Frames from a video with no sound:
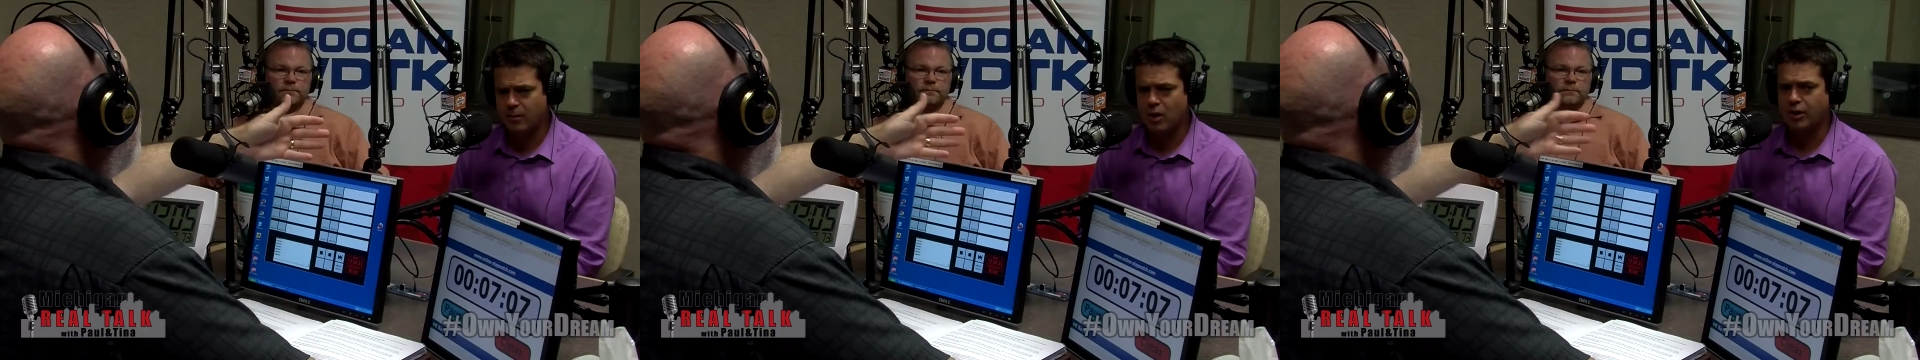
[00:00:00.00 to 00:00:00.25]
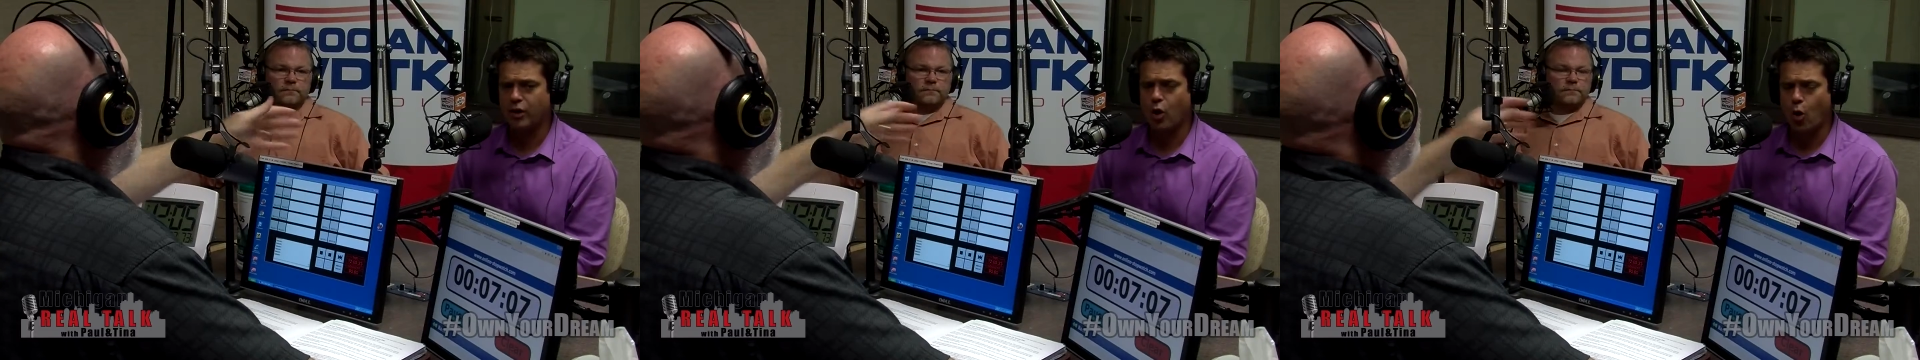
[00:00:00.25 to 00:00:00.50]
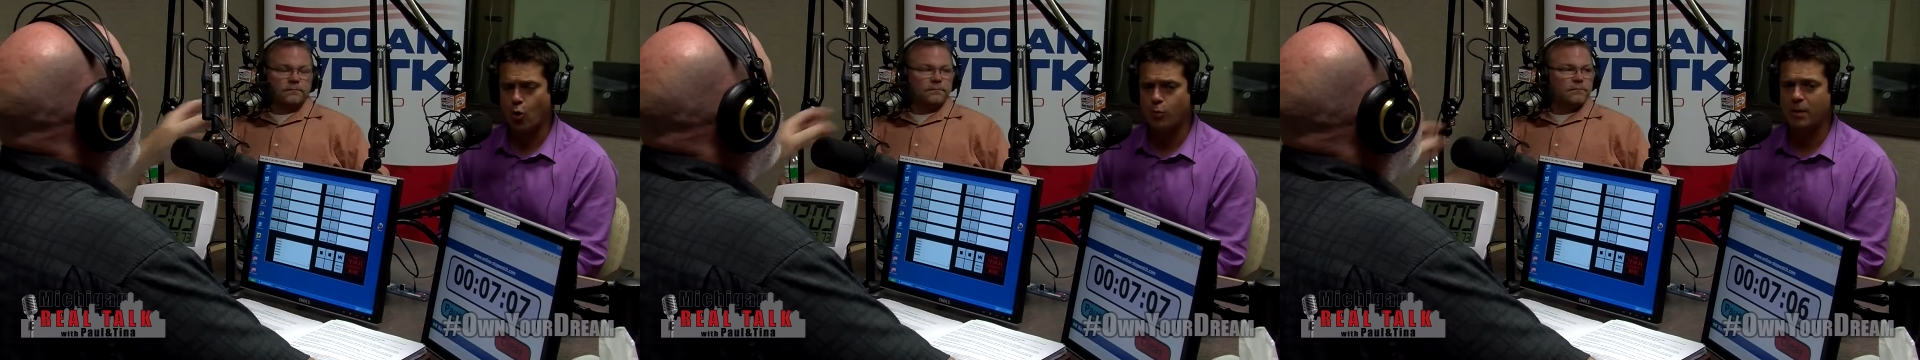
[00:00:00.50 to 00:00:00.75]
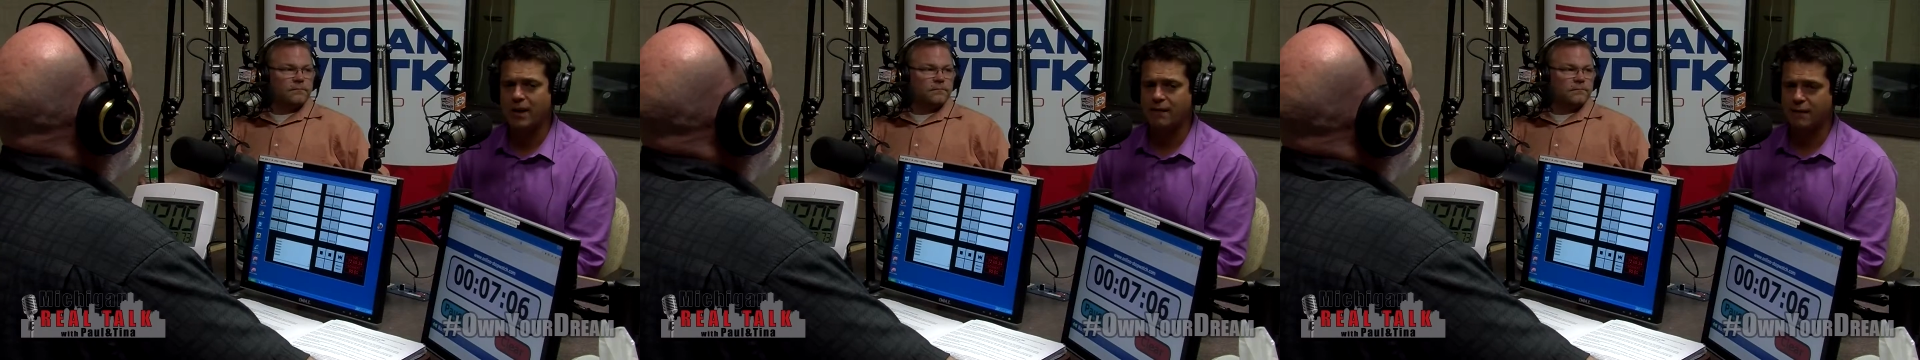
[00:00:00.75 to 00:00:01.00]
Speaker 1: the market,
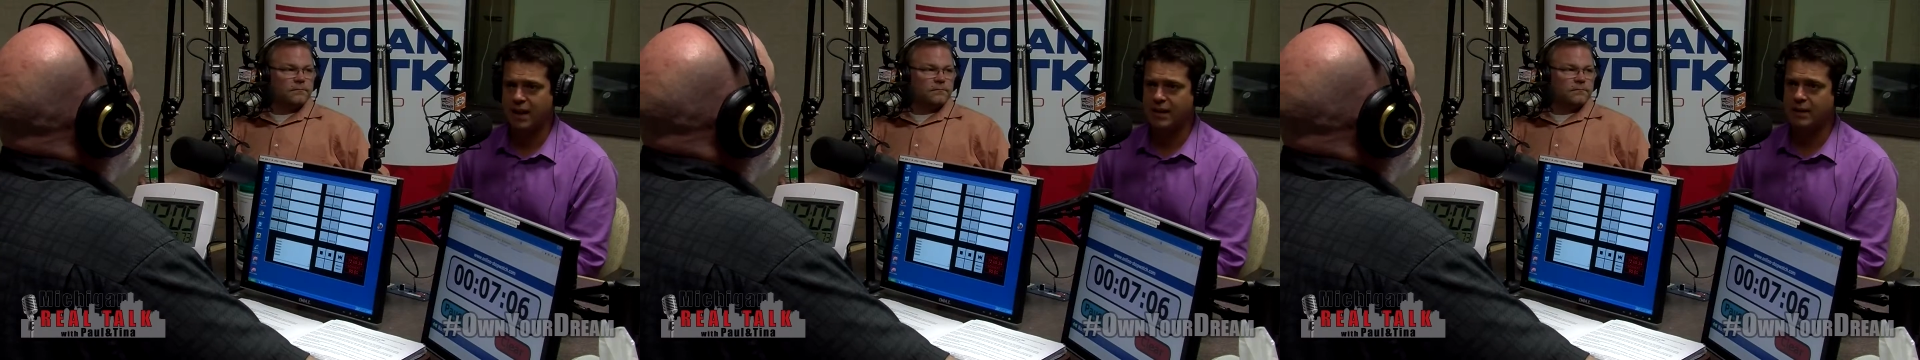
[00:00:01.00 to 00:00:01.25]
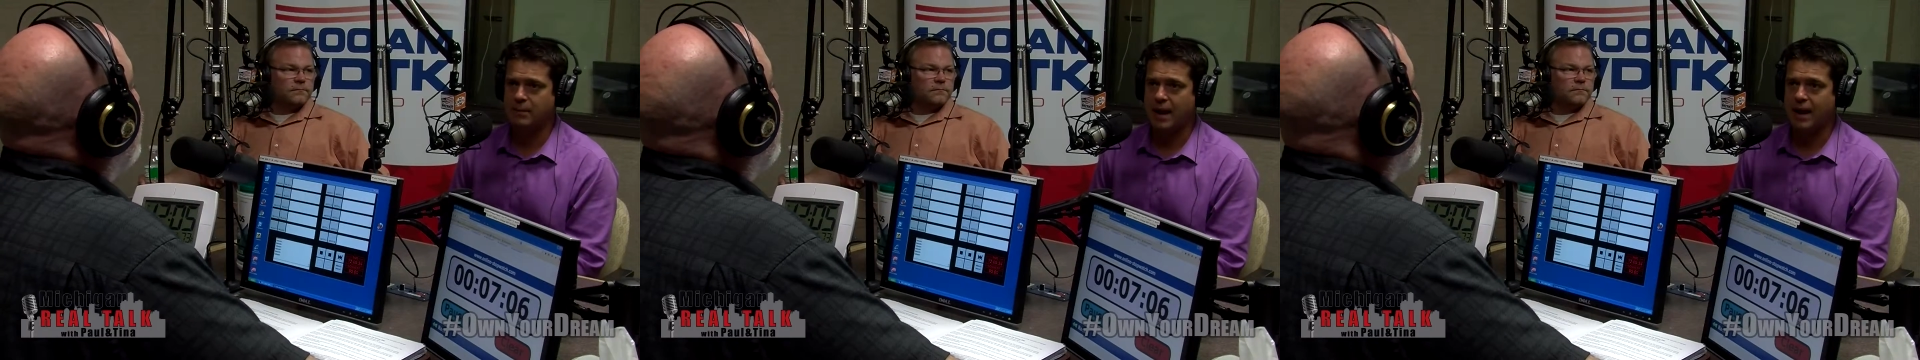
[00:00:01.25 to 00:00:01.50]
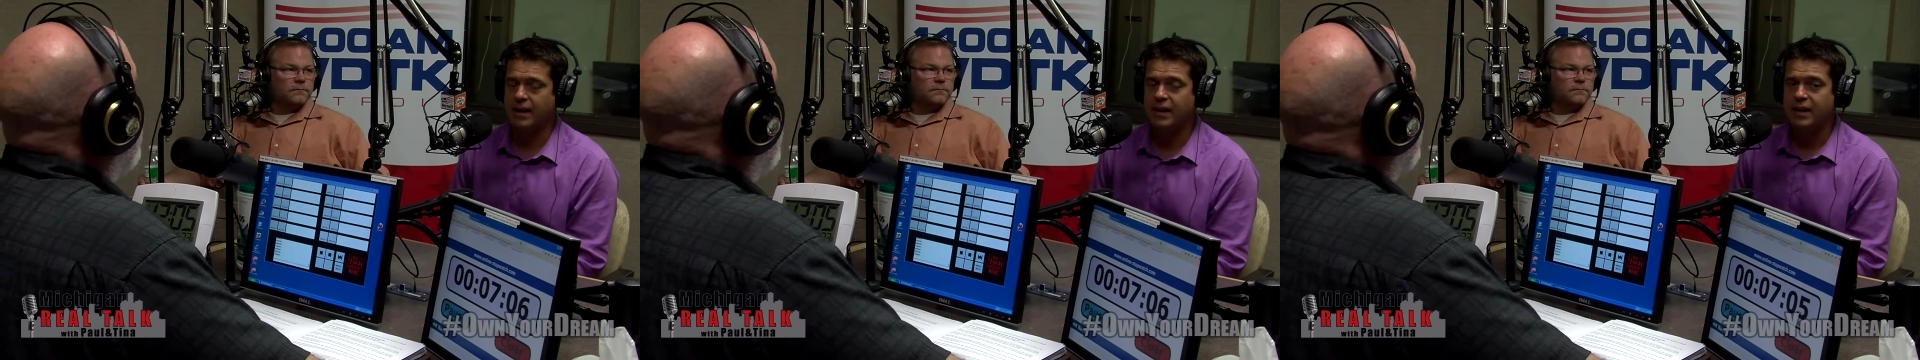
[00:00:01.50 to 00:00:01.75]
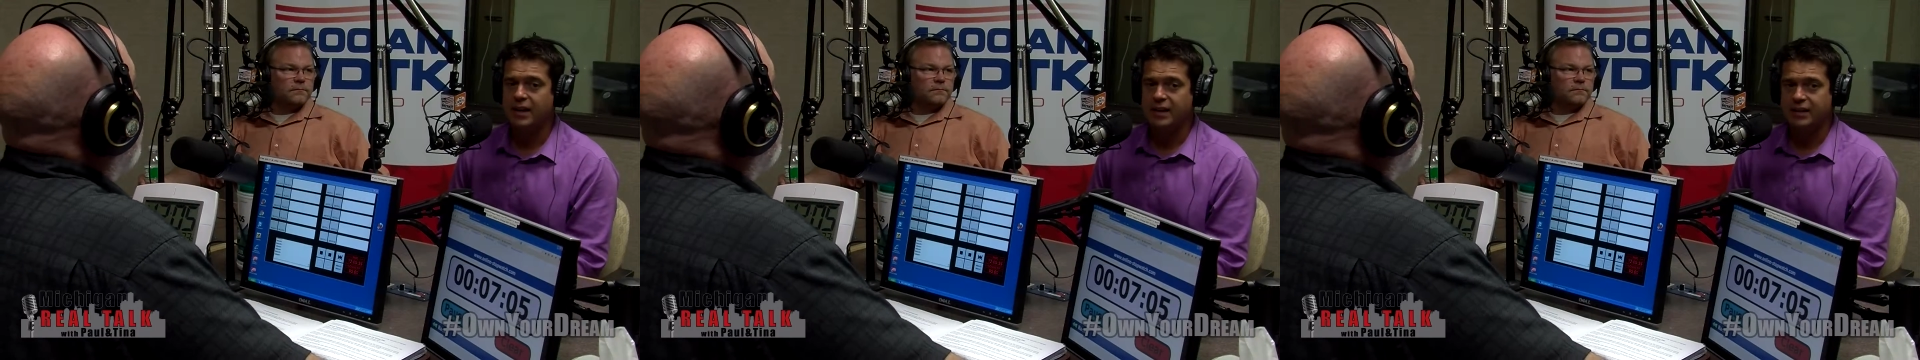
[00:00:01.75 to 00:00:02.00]
owned by Fannie Mae. There
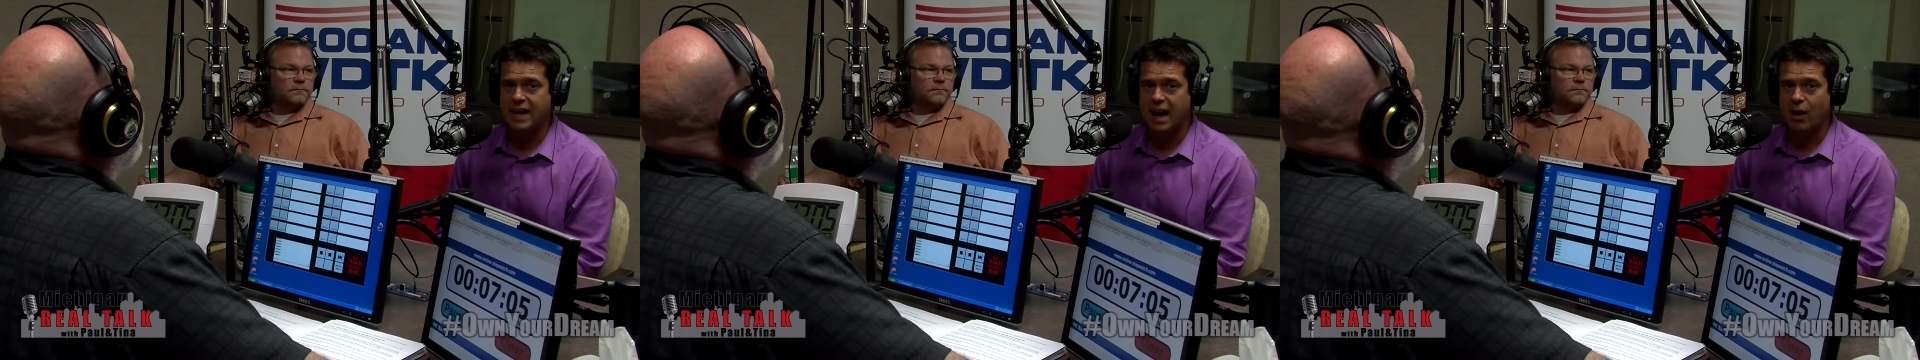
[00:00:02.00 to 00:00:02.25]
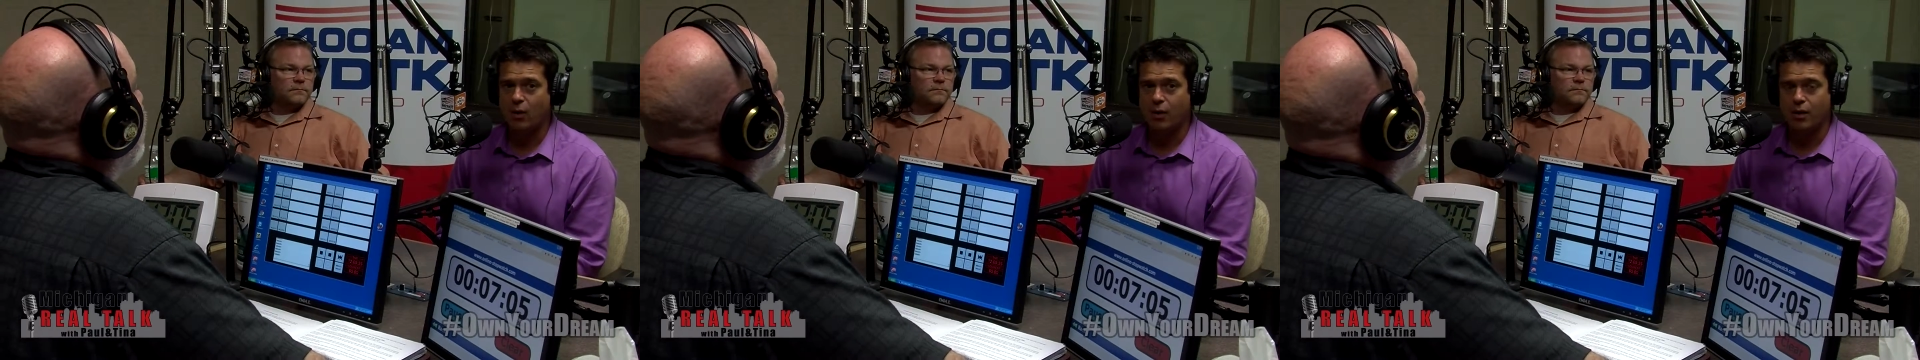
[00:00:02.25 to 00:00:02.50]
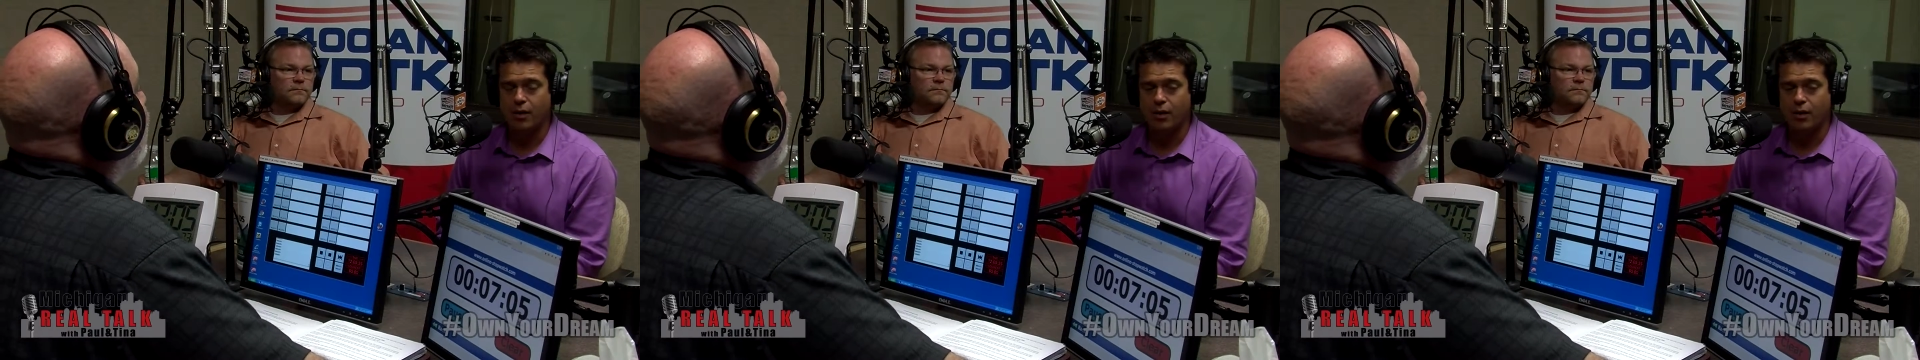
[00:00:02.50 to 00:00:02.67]
you go. Now,